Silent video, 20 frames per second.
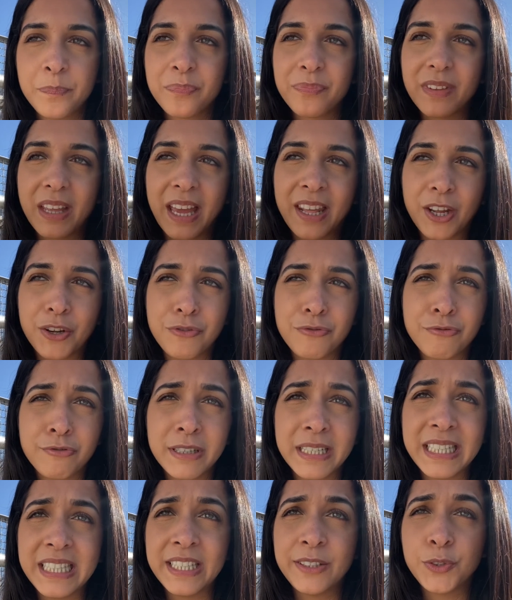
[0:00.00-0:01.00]
and I
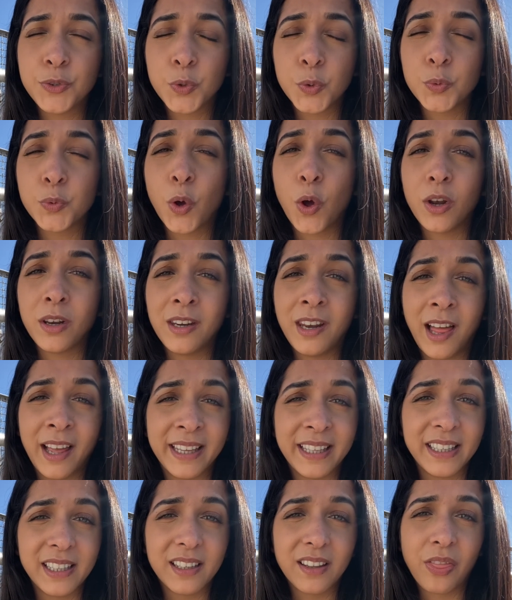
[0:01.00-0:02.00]
really do not
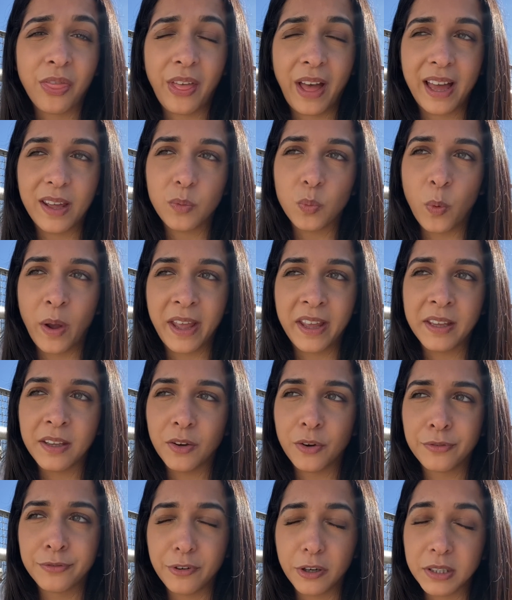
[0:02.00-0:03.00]
like that way
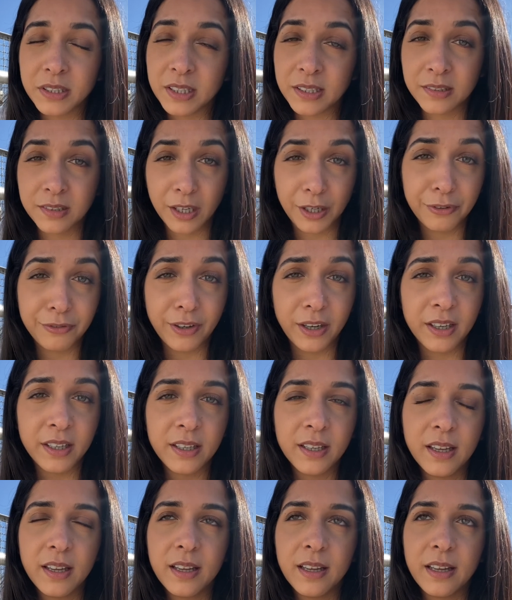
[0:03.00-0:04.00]
of writing sci-fi.
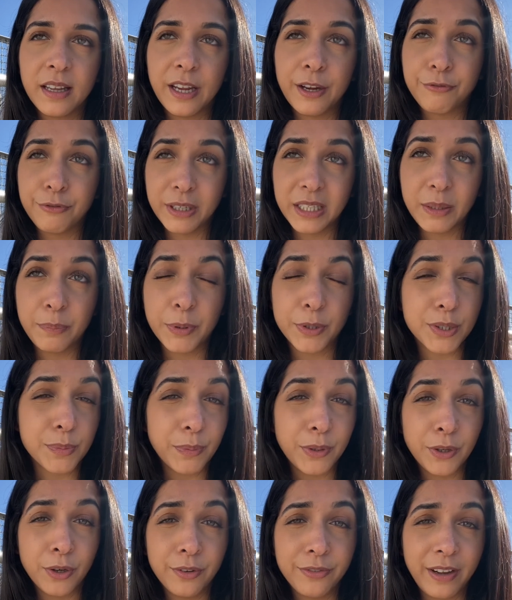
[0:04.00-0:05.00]
It really puts
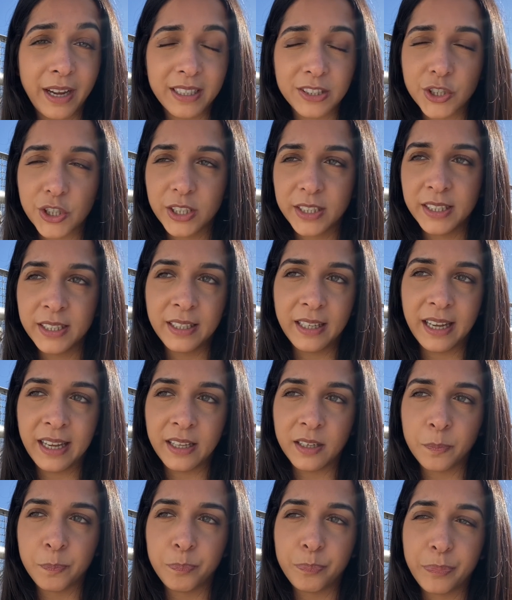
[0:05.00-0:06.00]
me off, actually.
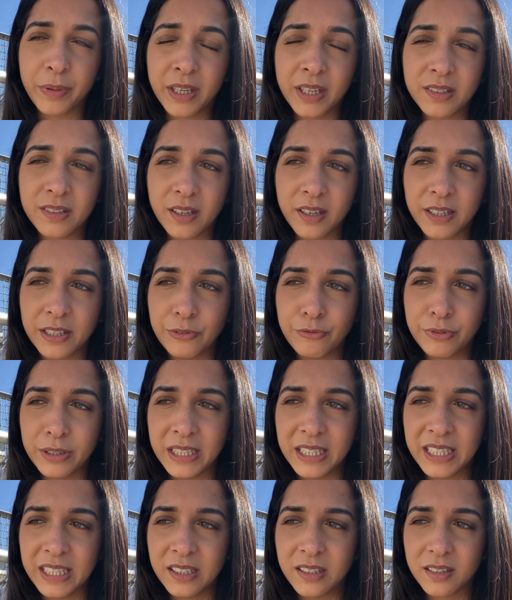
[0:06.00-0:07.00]
And because I
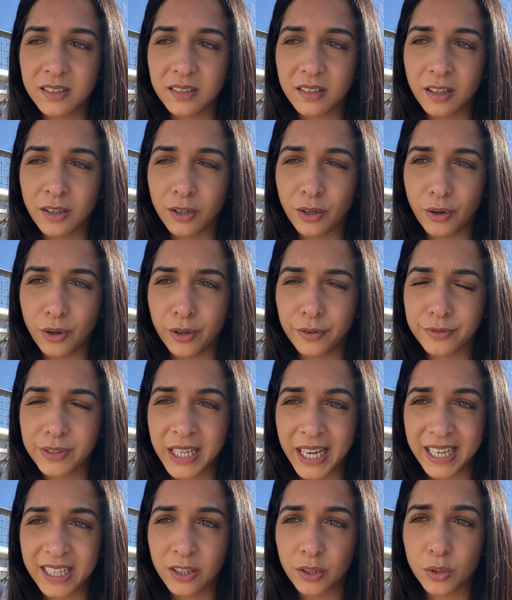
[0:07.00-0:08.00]
read a lot of
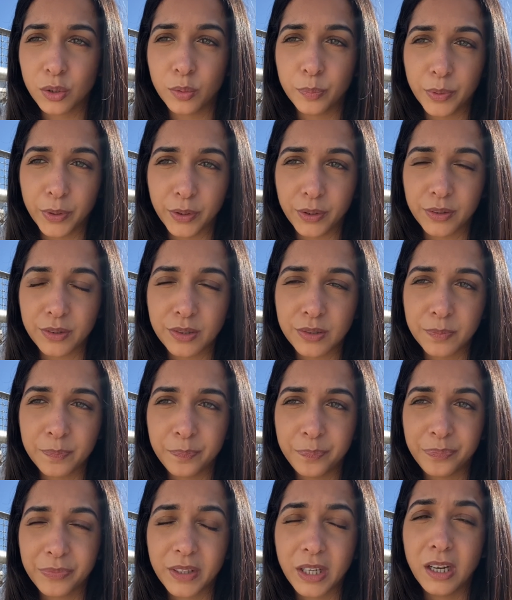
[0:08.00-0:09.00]
technical books,
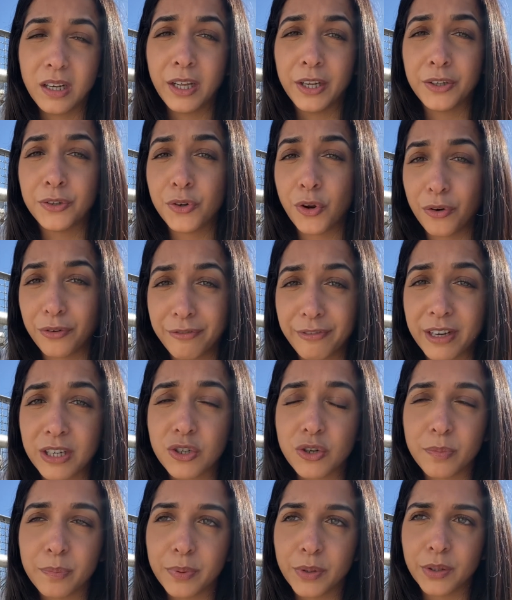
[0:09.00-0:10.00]
like
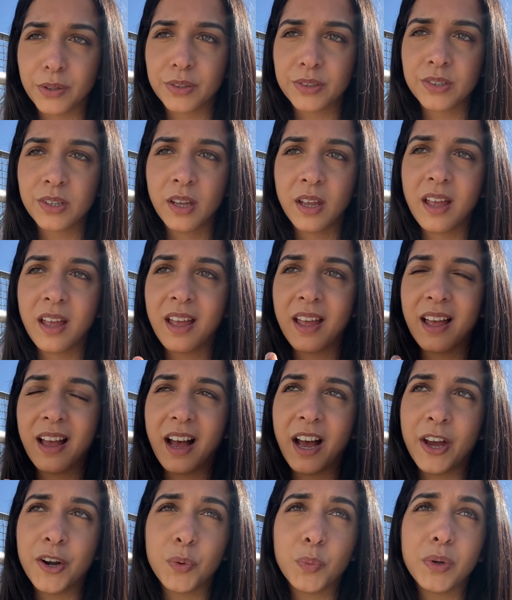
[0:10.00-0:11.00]
non-fiction books,
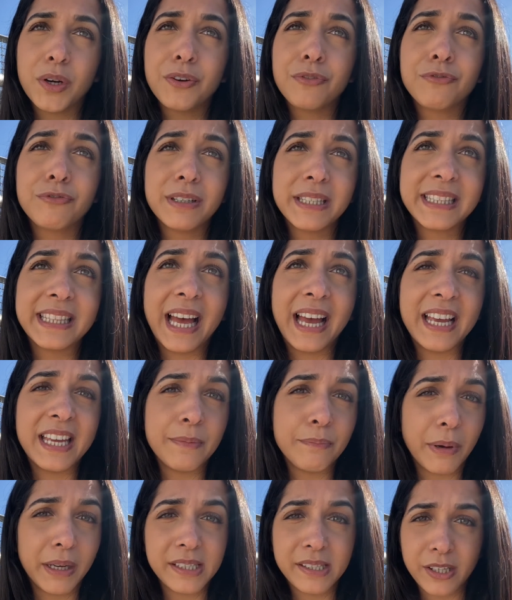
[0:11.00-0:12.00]
I don't want to read that
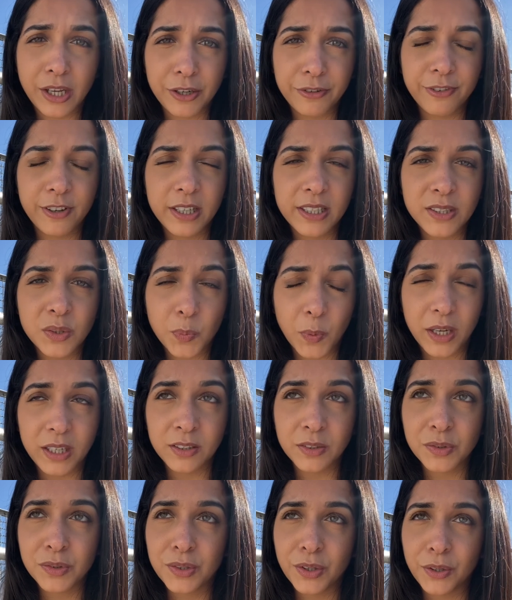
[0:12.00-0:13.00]
in my sci-fi as
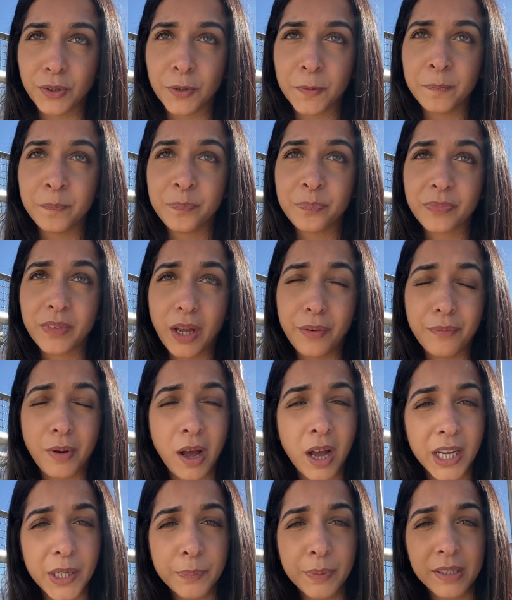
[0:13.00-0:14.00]
well. So I'm
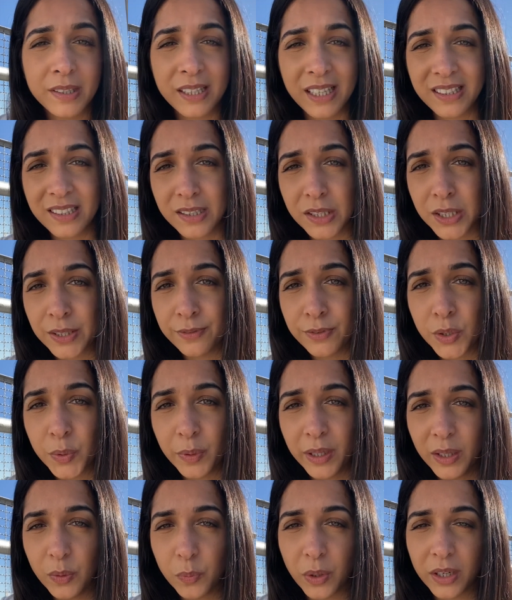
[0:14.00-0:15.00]
hypersensitive to
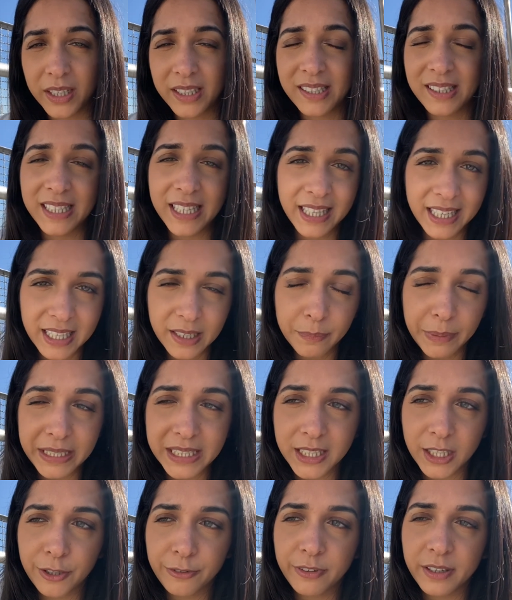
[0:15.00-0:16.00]
it when I see it in my
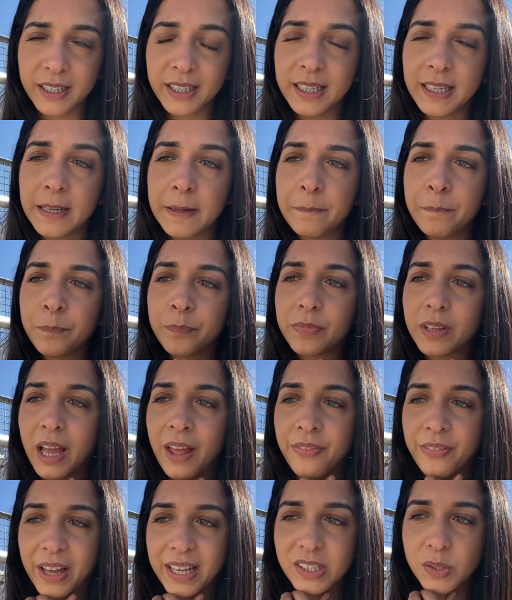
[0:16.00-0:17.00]
sci-fi,
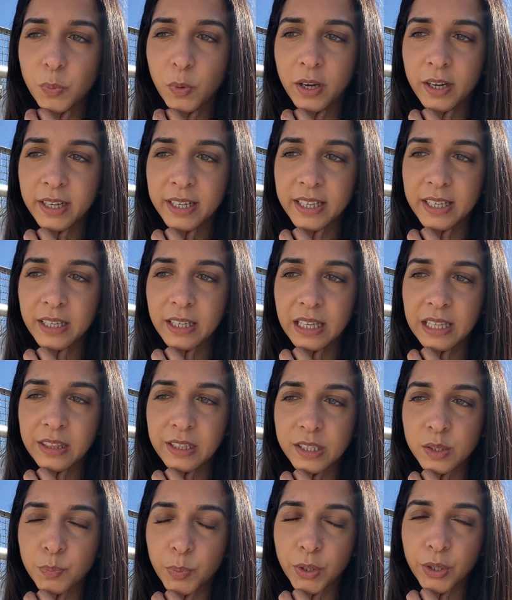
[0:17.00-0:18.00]
and that's why in
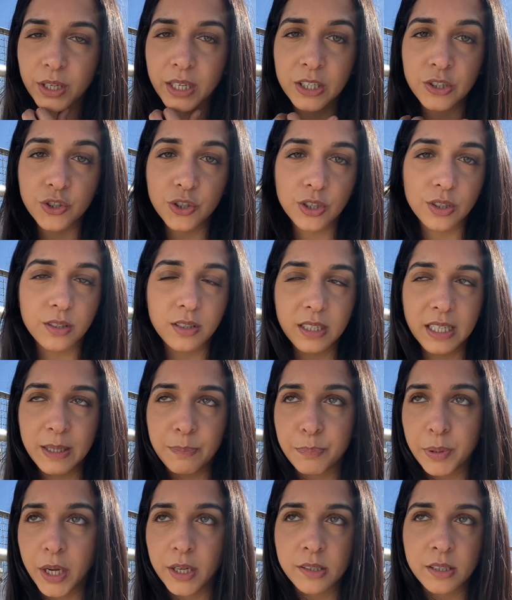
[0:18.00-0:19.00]
this book
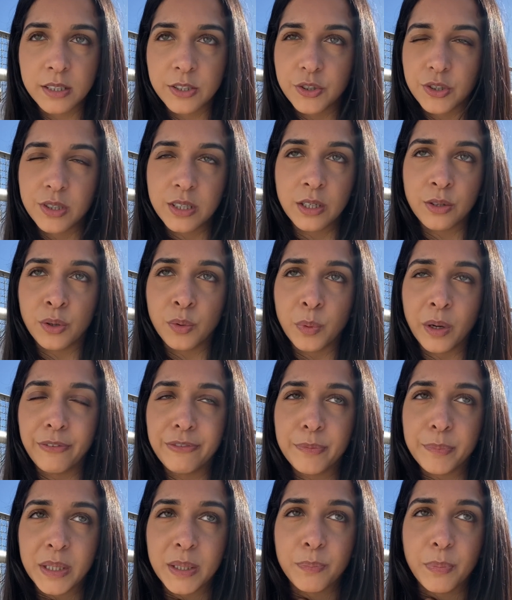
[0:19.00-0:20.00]
it personally just did not work
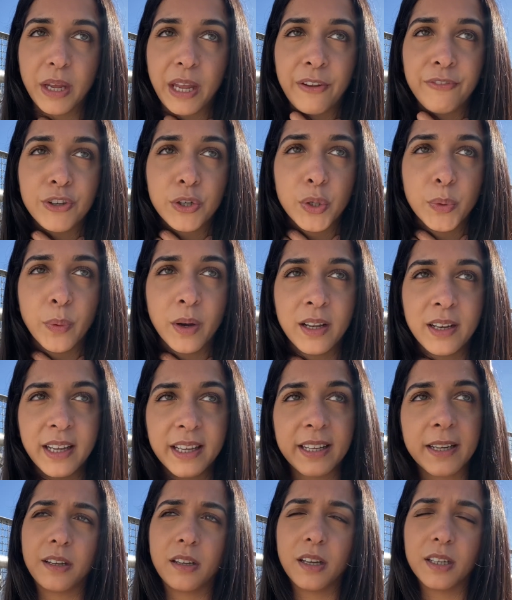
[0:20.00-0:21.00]
for me. But if you are
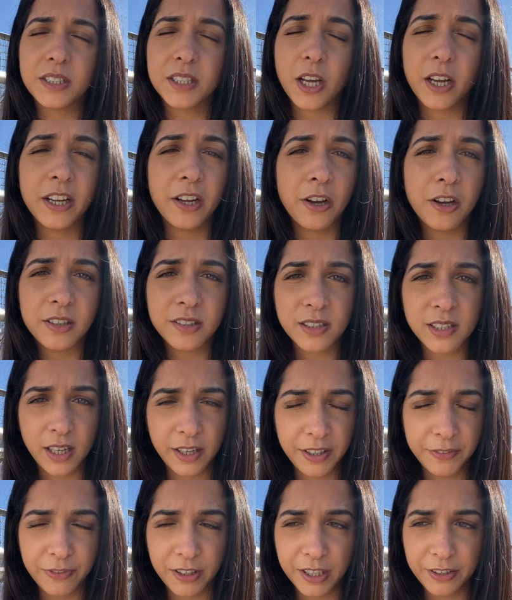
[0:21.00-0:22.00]
like a die-hard
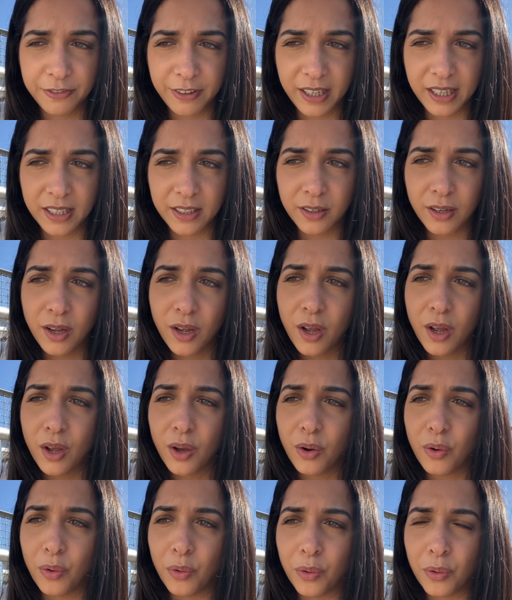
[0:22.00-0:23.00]
sci-fi
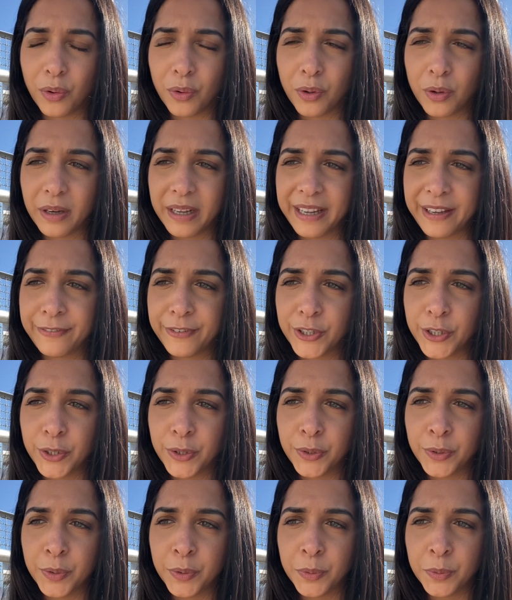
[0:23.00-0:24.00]
fan, or if
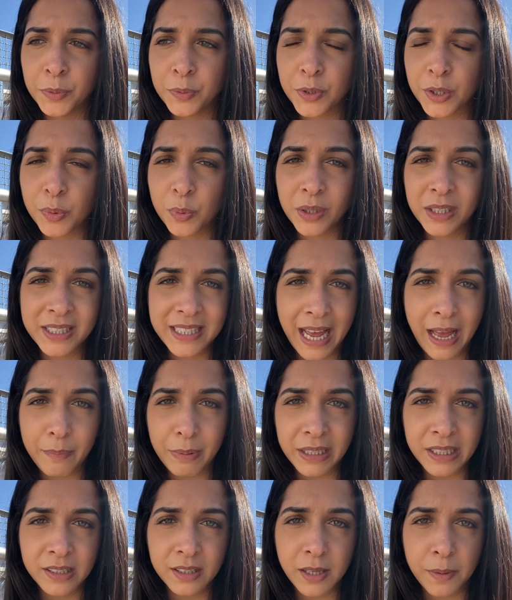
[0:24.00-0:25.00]
you just want to
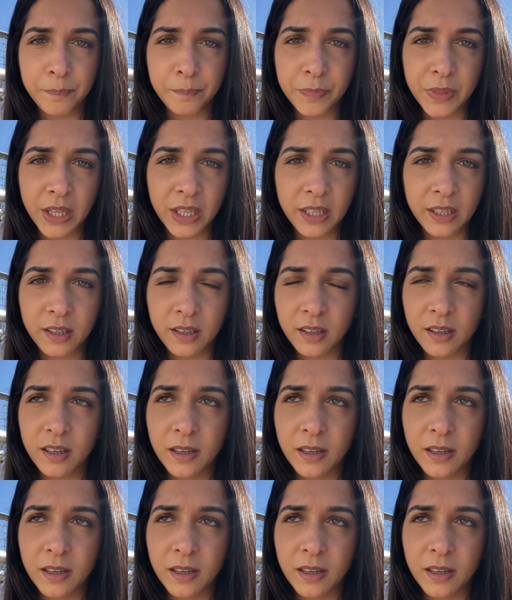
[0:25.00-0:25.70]
dabble in something